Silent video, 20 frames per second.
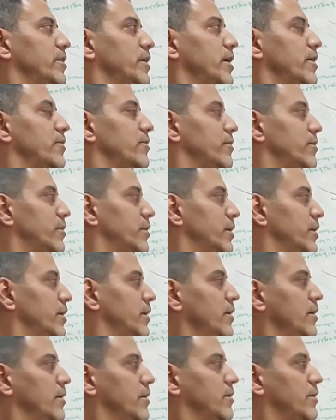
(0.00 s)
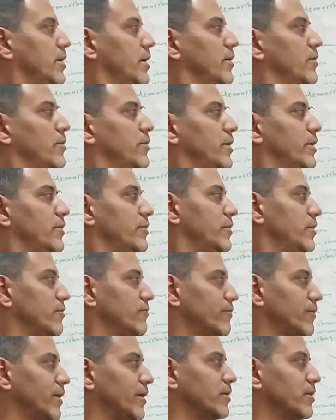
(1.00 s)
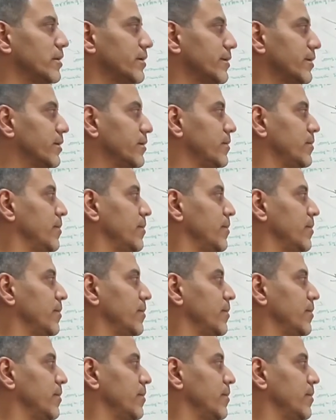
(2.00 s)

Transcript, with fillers: ninth, ninth, and tenth factor.